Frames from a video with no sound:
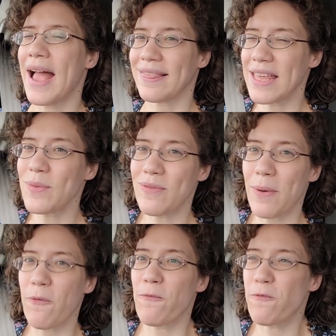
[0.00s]
I think we have
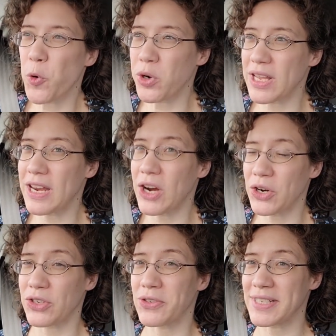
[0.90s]
about 40
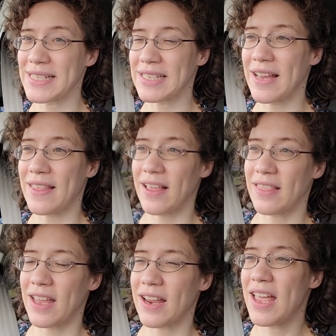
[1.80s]
characters inside that
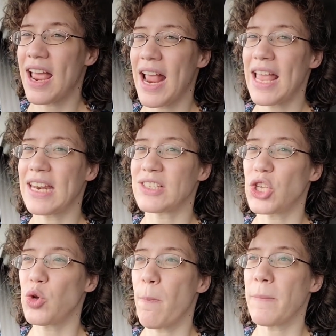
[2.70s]
thing. It is
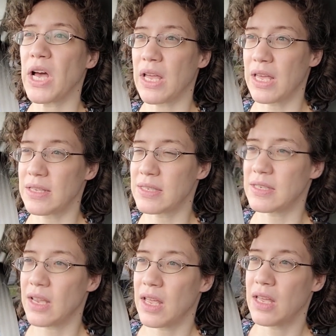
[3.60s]
humongous.
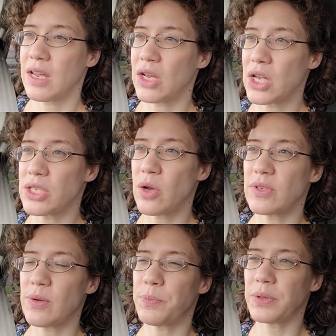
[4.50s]
So
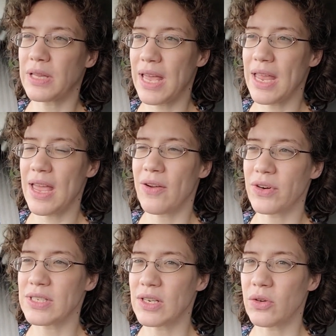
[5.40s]
to play
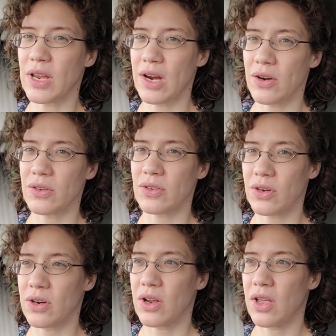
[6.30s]
every single
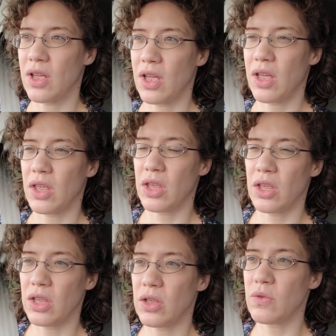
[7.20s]
character,
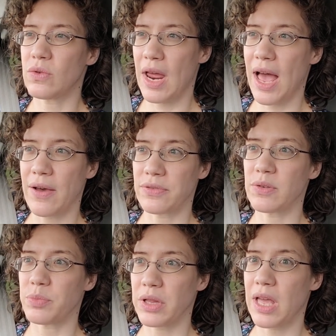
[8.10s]
you'd have to
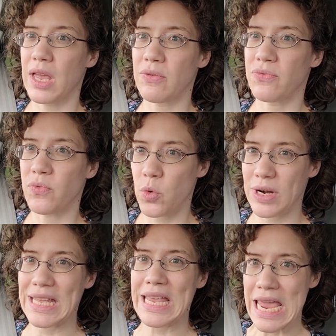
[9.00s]
play
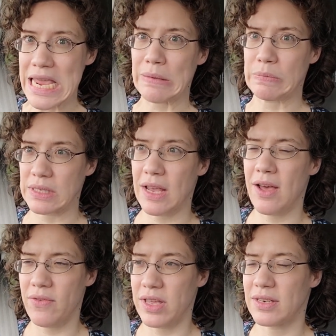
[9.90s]
40 games
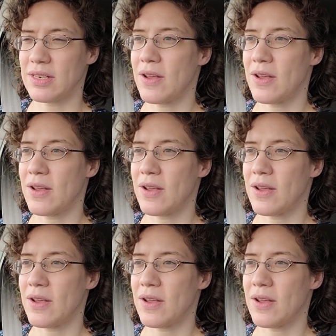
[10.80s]
of it.